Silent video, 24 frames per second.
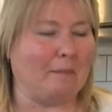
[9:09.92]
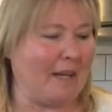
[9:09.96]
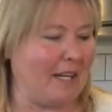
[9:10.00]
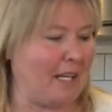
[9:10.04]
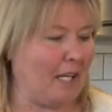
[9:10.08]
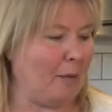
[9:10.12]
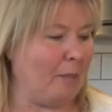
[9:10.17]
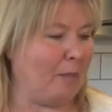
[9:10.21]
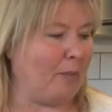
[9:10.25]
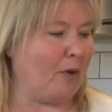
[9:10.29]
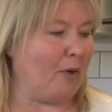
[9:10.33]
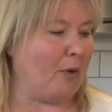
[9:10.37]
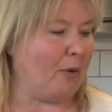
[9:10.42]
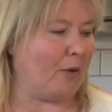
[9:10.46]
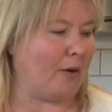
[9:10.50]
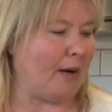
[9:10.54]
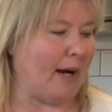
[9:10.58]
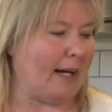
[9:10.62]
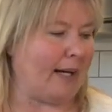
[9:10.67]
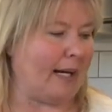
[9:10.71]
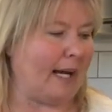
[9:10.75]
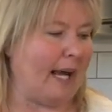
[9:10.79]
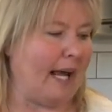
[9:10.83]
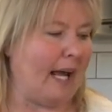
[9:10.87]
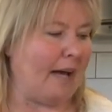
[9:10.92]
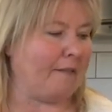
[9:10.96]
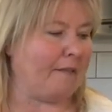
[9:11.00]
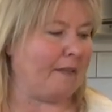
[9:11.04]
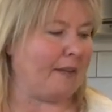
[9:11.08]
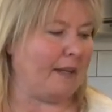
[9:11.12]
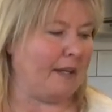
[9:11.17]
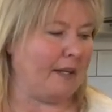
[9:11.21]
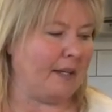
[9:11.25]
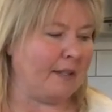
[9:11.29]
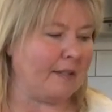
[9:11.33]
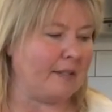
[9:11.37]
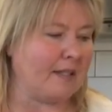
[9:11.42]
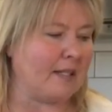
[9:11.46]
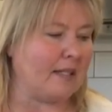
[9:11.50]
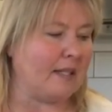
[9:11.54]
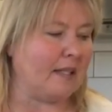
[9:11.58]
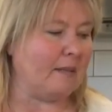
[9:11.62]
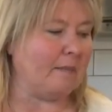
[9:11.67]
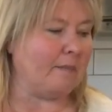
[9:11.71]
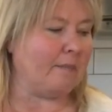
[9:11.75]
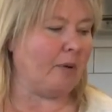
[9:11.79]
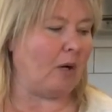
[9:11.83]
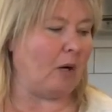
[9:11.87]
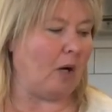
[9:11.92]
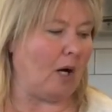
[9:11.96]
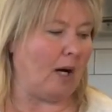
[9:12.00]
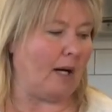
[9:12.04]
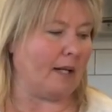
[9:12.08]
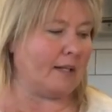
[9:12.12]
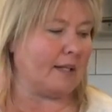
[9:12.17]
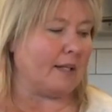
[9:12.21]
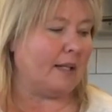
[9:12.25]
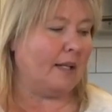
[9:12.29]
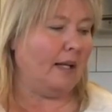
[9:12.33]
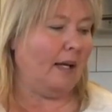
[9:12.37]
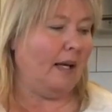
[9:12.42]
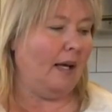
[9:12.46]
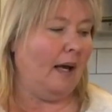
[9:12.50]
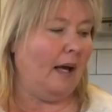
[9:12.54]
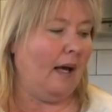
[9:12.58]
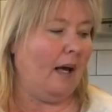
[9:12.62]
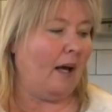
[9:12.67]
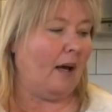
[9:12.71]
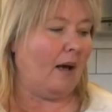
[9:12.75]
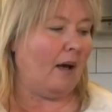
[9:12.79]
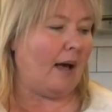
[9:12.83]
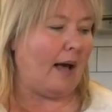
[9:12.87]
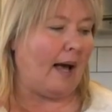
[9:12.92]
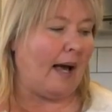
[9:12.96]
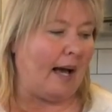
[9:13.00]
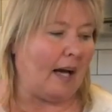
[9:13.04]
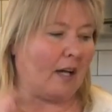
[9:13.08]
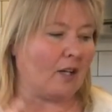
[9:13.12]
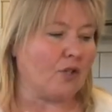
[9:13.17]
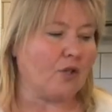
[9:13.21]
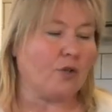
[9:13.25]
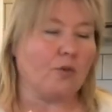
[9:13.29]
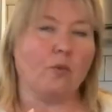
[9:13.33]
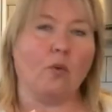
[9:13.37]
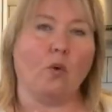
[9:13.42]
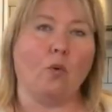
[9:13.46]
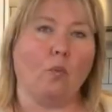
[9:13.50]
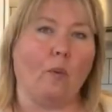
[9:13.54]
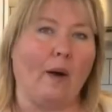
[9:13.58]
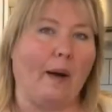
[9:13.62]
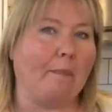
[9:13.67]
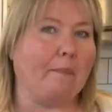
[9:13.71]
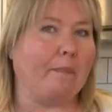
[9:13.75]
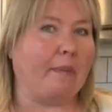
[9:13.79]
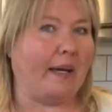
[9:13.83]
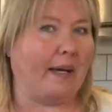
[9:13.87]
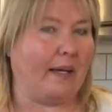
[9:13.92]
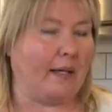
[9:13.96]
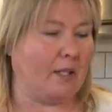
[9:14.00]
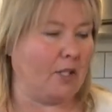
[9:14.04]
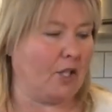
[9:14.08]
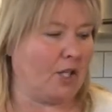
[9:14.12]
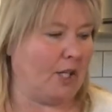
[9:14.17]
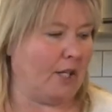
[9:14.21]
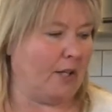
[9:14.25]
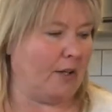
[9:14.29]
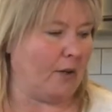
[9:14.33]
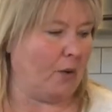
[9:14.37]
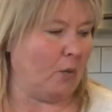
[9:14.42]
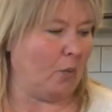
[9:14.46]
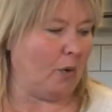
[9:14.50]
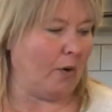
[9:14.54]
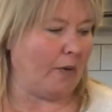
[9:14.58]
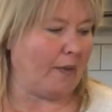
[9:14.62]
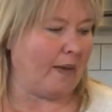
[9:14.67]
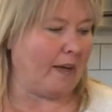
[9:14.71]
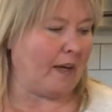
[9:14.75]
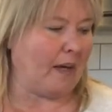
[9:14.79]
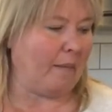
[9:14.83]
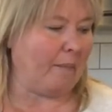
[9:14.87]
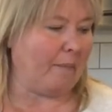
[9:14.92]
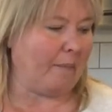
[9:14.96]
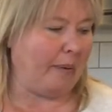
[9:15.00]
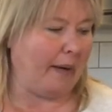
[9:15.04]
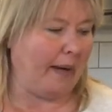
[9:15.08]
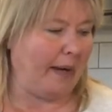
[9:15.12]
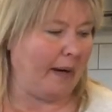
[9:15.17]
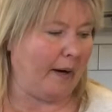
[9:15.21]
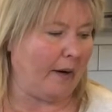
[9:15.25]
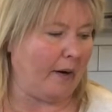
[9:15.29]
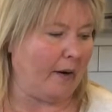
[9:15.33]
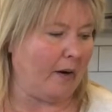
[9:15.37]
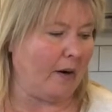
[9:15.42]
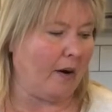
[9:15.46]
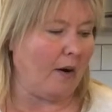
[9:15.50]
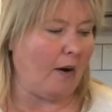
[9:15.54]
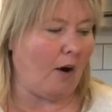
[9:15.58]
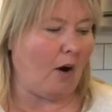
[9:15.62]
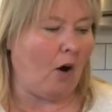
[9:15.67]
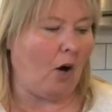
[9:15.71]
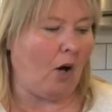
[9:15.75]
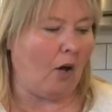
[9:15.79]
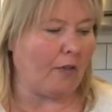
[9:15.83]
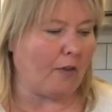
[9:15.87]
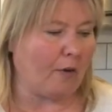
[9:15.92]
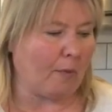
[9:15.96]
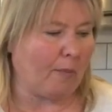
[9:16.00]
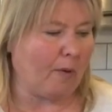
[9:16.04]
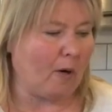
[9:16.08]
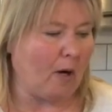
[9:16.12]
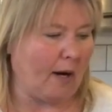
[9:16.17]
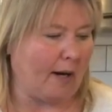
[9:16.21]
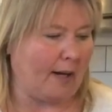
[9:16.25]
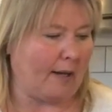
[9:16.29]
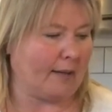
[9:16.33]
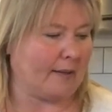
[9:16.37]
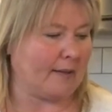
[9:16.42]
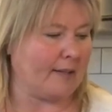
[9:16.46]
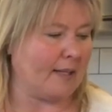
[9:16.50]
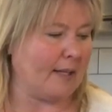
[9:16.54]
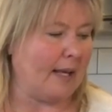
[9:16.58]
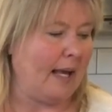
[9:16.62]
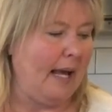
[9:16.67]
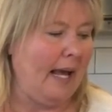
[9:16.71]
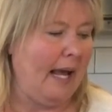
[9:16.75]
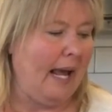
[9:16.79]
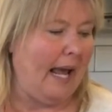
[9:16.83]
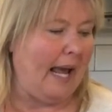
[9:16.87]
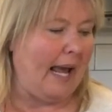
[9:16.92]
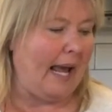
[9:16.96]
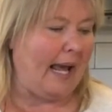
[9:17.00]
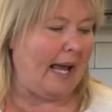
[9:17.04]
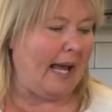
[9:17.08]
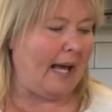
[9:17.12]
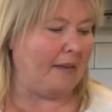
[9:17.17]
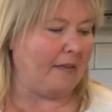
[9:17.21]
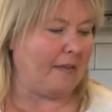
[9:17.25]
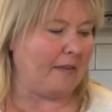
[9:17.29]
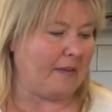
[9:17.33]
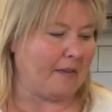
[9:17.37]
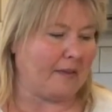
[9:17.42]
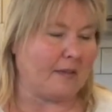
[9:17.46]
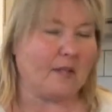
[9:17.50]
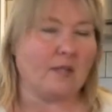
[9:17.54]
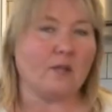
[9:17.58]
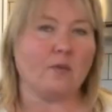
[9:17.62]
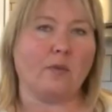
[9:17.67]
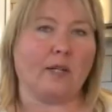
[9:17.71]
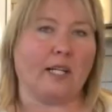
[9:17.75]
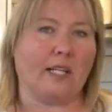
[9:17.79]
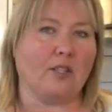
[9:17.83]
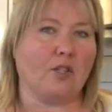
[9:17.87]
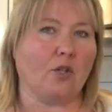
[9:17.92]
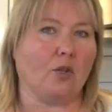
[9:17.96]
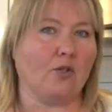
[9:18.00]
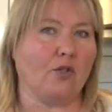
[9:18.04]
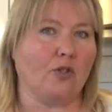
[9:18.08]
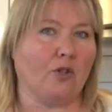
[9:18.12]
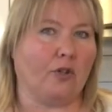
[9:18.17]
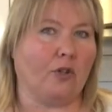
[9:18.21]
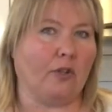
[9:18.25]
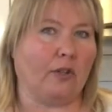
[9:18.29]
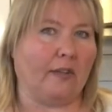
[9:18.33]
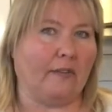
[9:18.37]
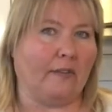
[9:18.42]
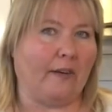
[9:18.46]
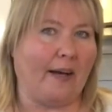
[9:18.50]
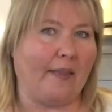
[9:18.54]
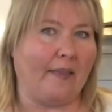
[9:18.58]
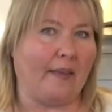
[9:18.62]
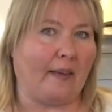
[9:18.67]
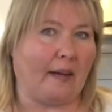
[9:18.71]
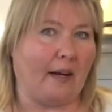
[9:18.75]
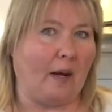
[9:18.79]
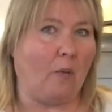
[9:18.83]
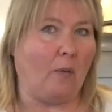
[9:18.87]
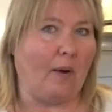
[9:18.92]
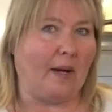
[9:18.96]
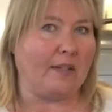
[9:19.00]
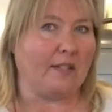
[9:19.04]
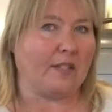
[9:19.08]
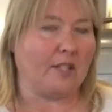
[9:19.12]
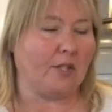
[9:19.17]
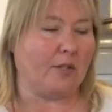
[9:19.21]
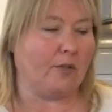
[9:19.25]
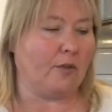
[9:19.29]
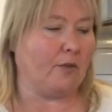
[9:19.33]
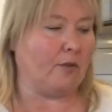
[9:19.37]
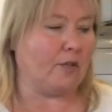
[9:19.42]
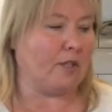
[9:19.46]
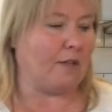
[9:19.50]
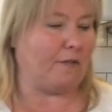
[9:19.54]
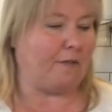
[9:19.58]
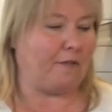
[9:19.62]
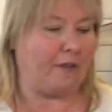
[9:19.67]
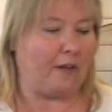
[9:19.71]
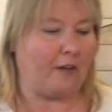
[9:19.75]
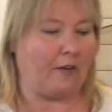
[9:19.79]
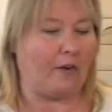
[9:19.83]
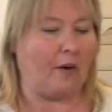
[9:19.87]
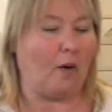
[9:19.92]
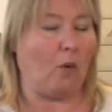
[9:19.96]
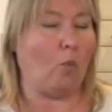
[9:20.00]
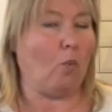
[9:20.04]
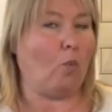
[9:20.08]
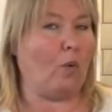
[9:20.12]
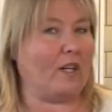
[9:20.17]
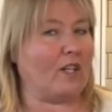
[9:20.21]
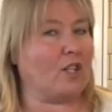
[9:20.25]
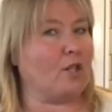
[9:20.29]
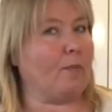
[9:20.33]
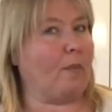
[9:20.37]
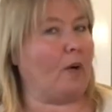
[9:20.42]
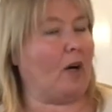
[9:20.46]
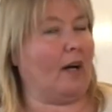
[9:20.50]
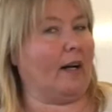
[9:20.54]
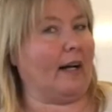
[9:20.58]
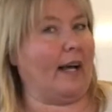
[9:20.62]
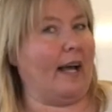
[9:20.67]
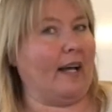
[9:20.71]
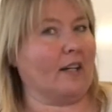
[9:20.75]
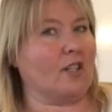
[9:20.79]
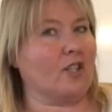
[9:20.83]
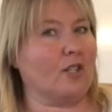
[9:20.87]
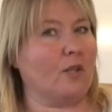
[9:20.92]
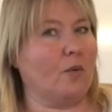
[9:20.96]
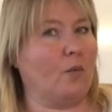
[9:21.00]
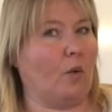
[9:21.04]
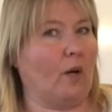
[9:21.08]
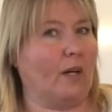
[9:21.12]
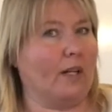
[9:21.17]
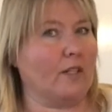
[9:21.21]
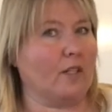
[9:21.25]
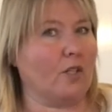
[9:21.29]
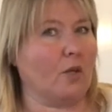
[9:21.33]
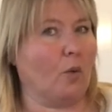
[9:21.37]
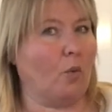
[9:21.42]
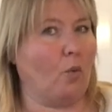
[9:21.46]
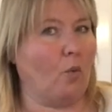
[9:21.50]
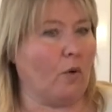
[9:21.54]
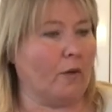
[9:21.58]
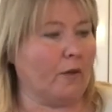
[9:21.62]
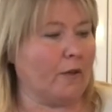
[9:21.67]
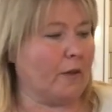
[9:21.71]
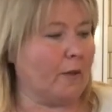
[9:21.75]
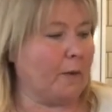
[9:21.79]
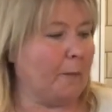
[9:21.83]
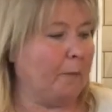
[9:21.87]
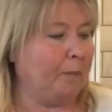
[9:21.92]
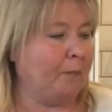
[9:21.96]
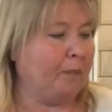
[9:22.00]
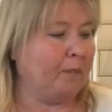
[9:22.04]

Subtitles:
computer and I have the Instant Pot actual web page here where they compare all their products. And this is what I told you earlier that I went to figure out which pot I actually wanted to order.